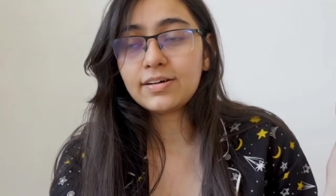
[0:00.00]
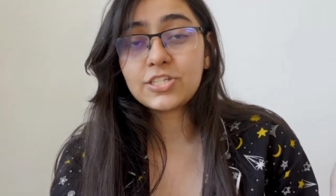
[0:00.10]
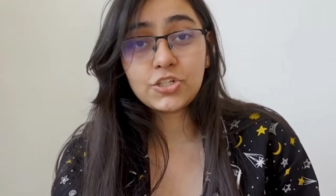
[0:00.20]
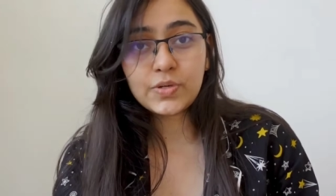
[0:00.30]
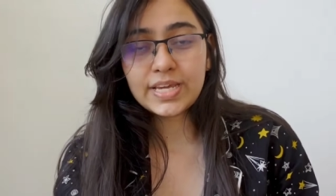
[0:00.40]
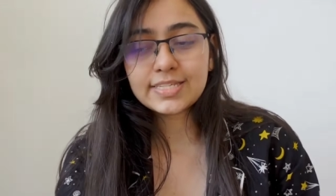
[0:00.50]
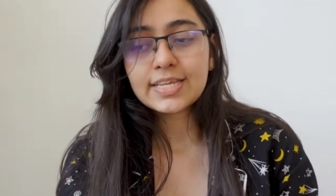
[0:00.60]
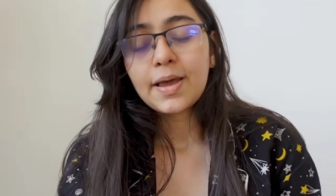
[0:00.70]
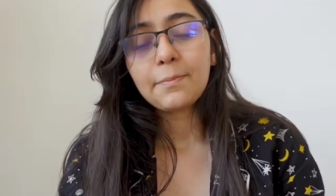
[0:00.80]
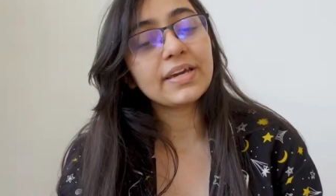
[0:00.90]
stress.
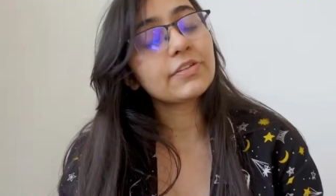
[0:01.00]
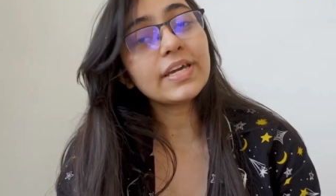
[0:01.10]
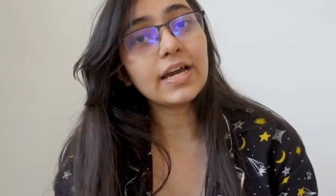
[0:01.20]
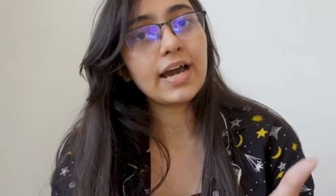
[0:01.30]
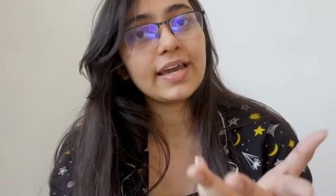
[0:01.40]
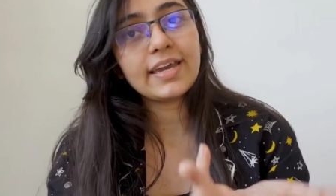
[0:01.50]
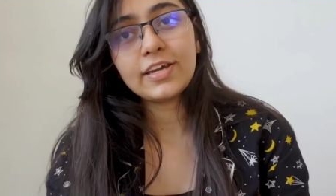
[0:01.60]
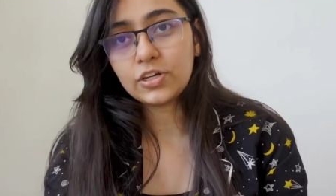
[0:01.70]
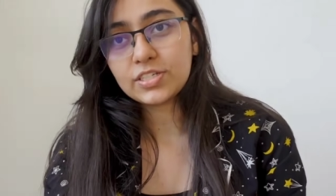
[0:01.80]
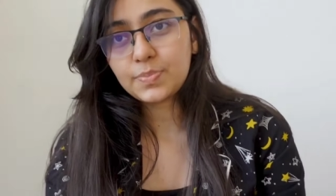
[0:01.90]
By the way, I
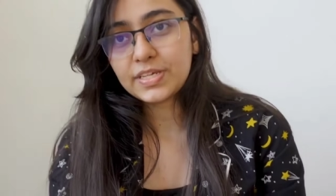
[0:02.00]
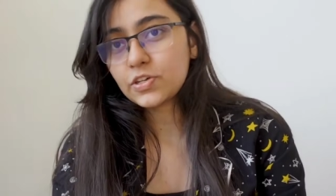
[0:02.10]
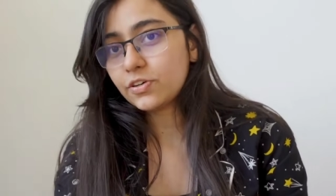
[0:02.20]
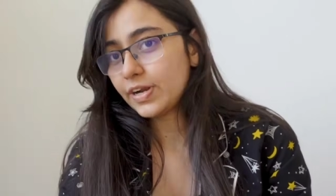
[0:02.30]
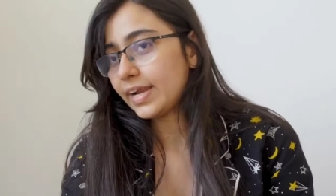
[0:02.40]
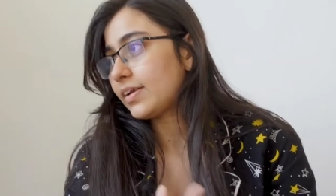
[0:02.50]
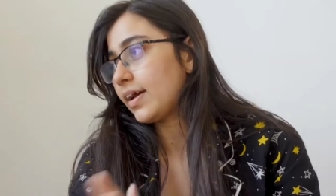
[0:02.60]
got this place on rent.